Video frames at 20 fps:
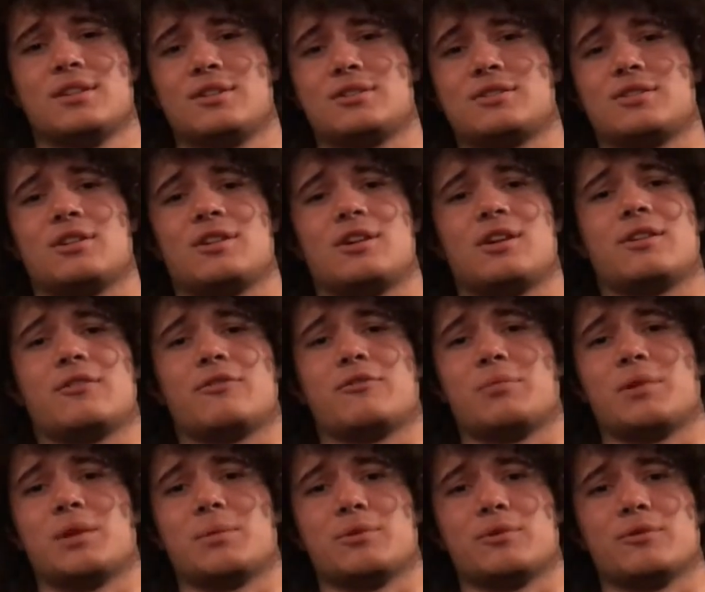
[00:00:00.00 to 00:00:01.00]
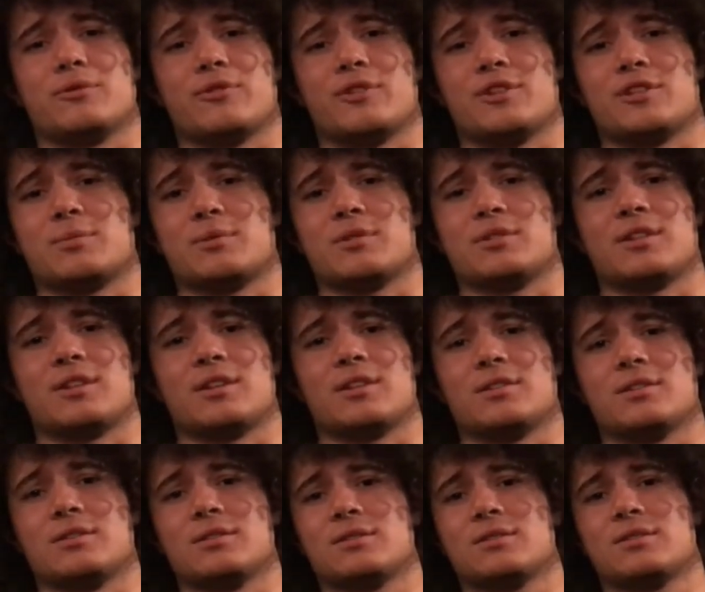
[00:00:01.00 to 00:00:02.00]
Saw a lot of different people. French
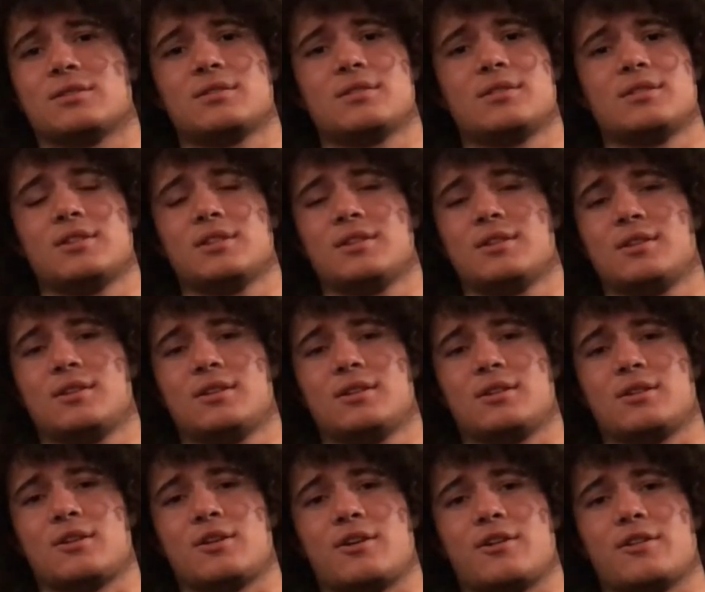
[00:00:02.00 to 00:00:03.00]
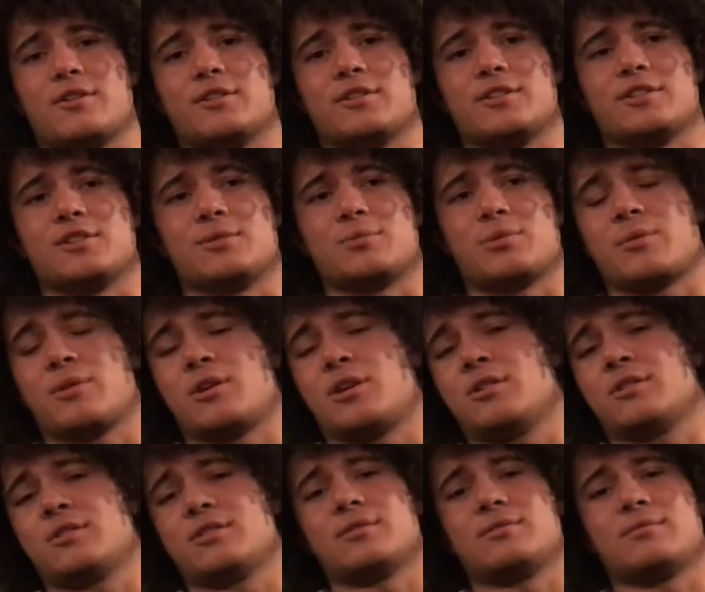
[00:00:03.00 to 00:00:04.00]
Montana, Carnage, probably
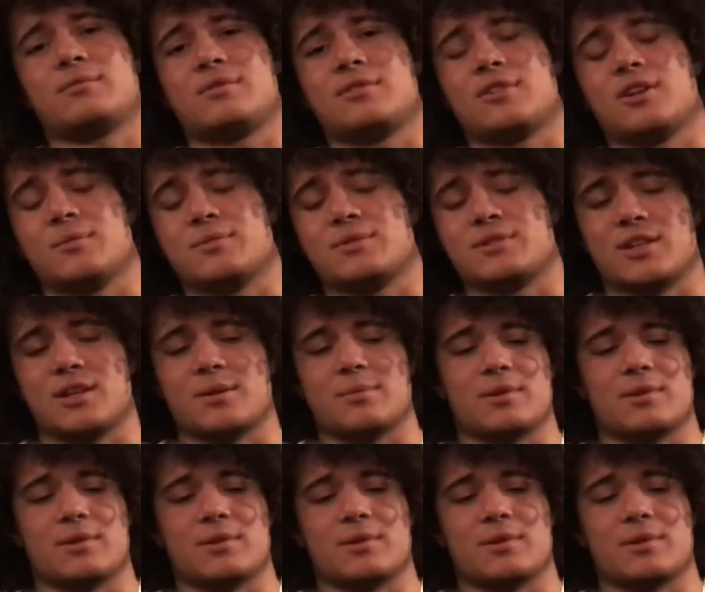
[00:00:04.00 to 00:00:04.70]
all the dubstep